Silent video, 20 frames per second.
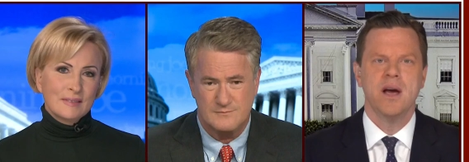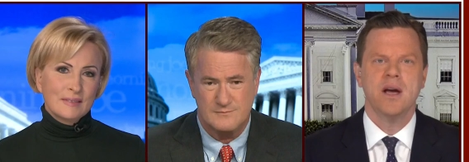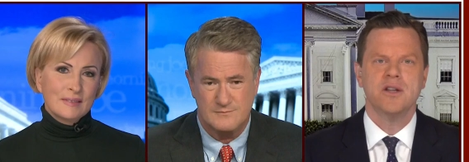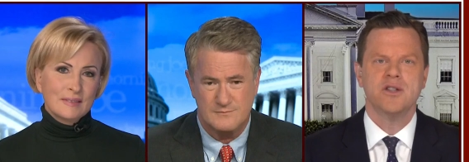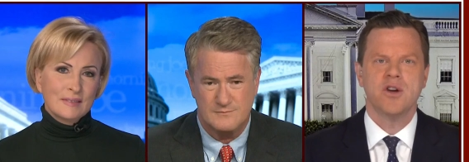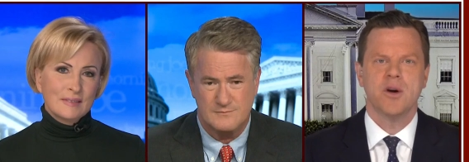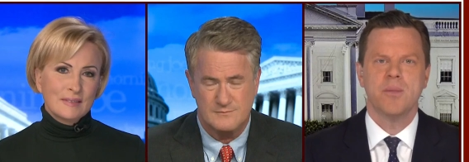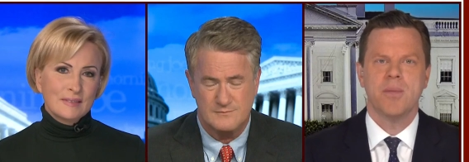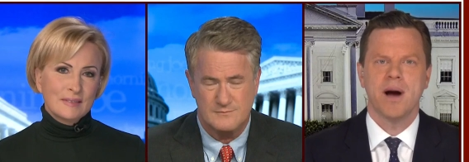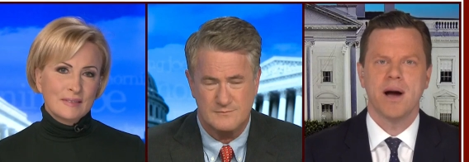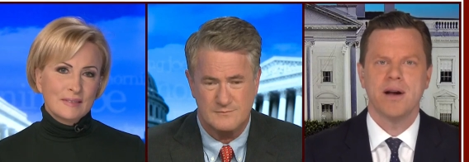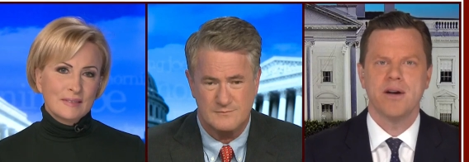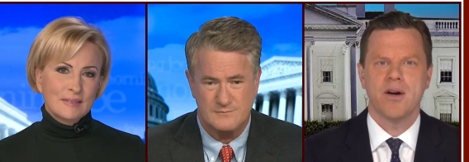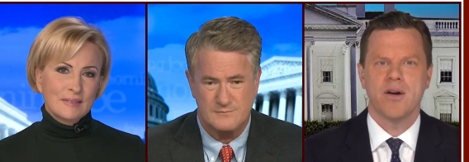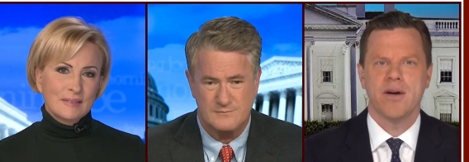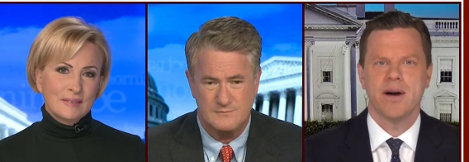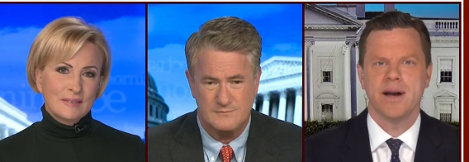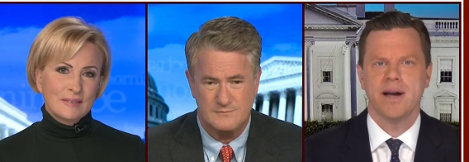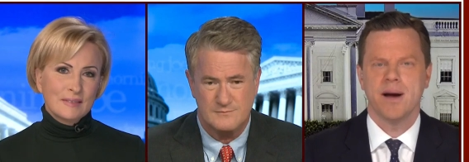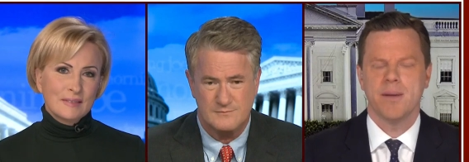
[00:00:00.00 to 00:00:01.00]
Speaker 1: Joe Biden
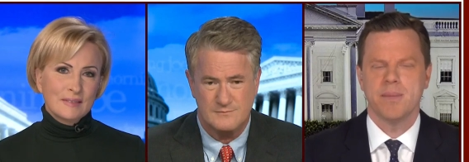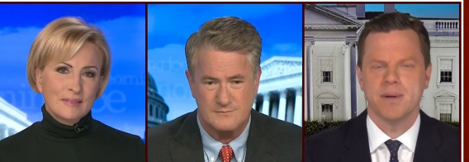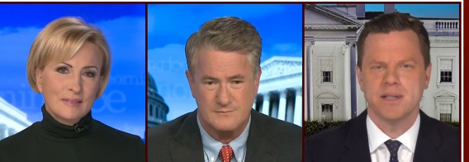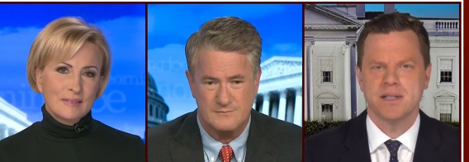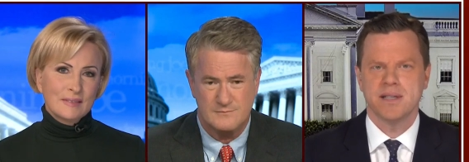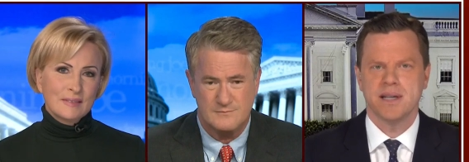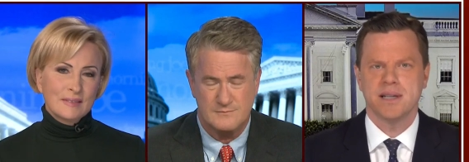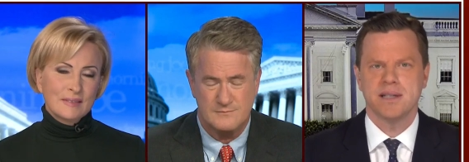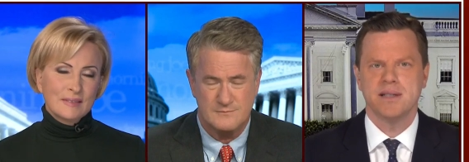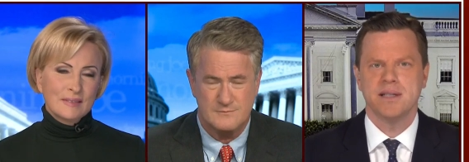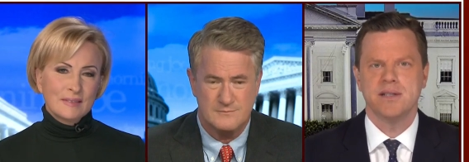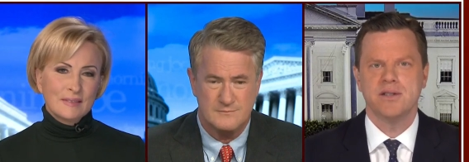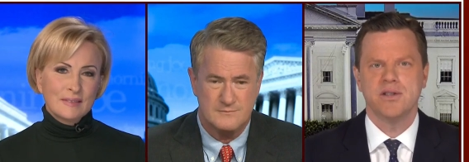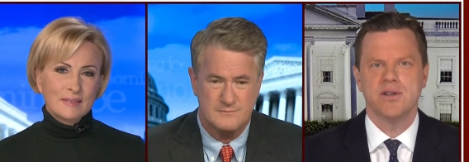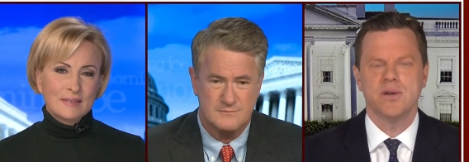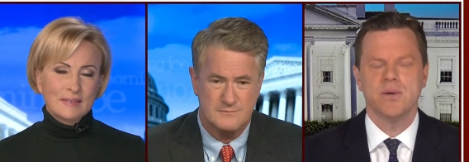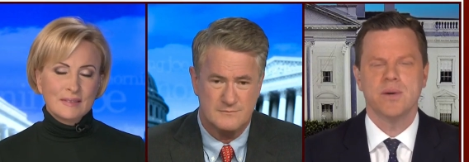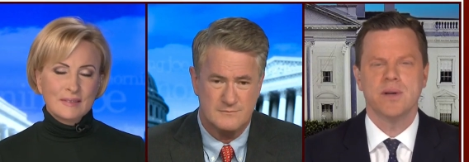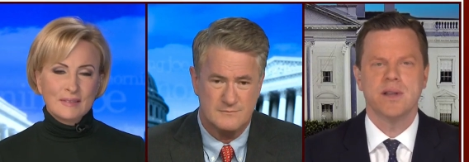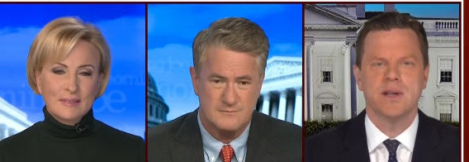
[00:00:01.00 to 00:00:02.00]
already up at
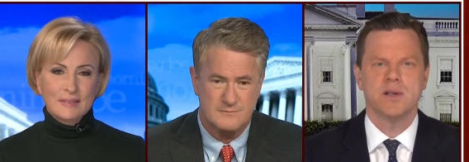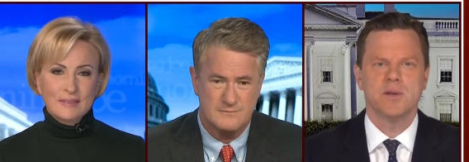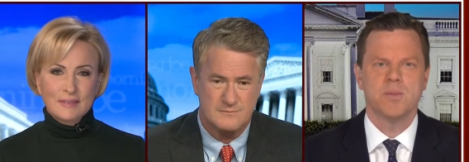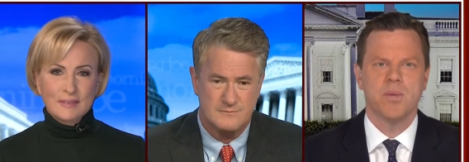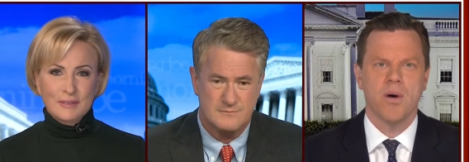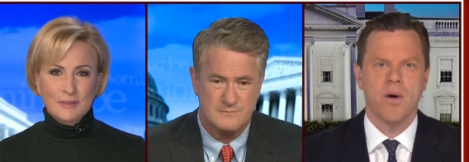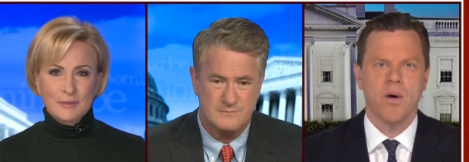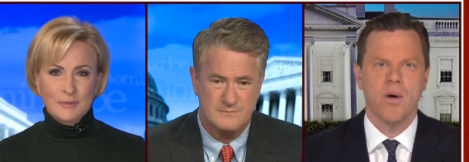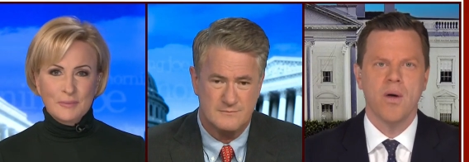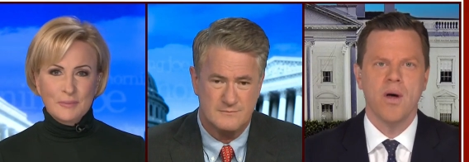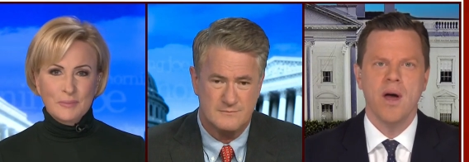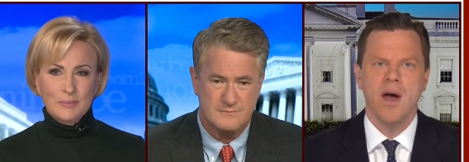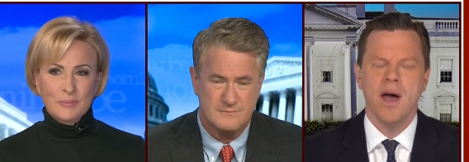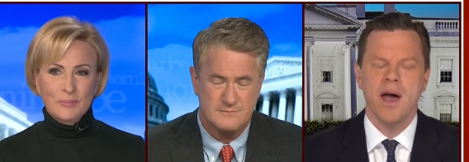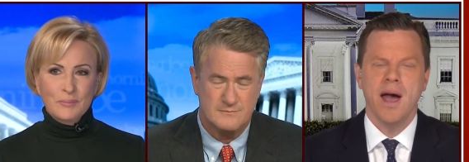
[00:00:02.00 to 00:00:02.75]
62 in this poll.